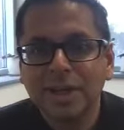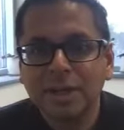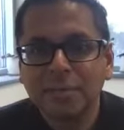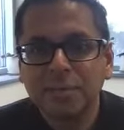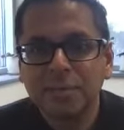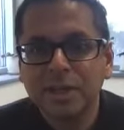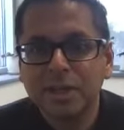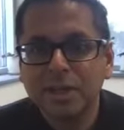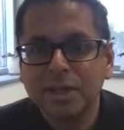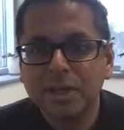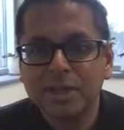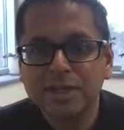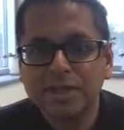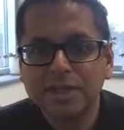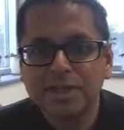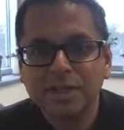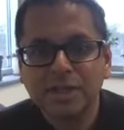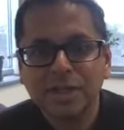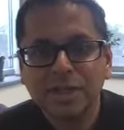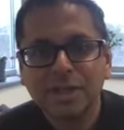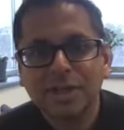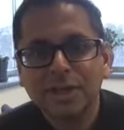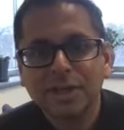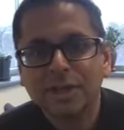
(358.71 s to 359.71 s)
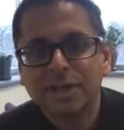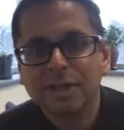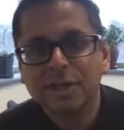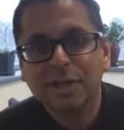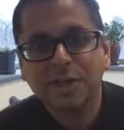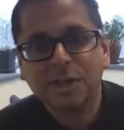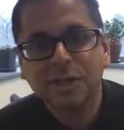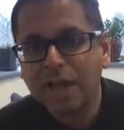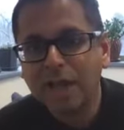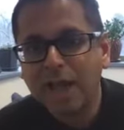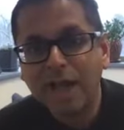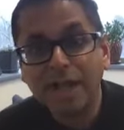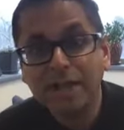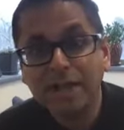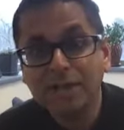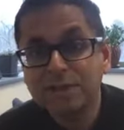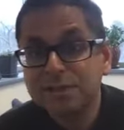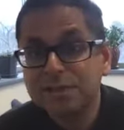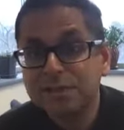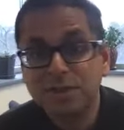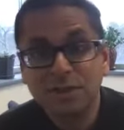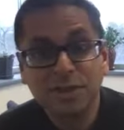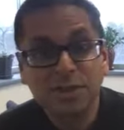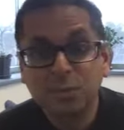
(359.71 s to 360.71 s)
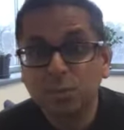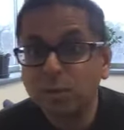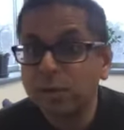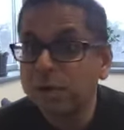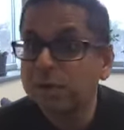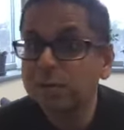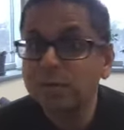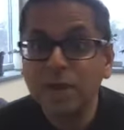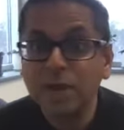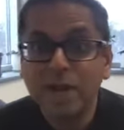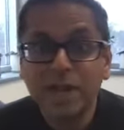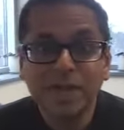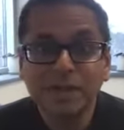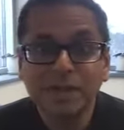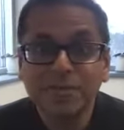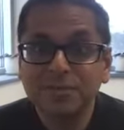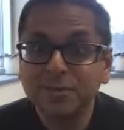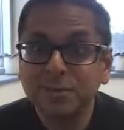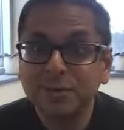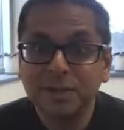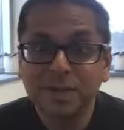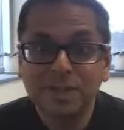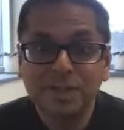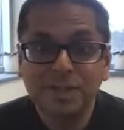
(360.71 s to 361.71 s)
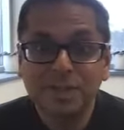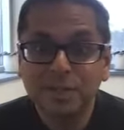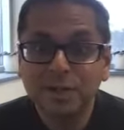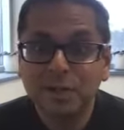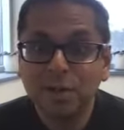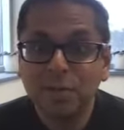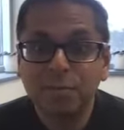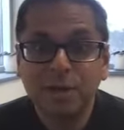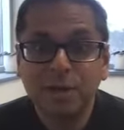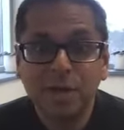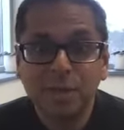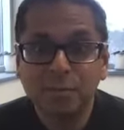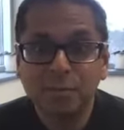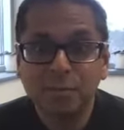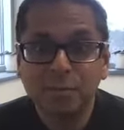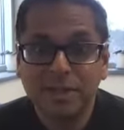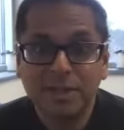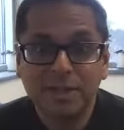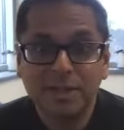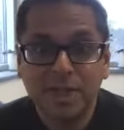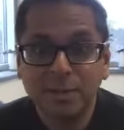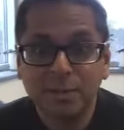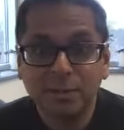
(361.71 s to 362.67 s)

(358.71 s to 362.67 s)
because your clients just weren't ready for it to go public day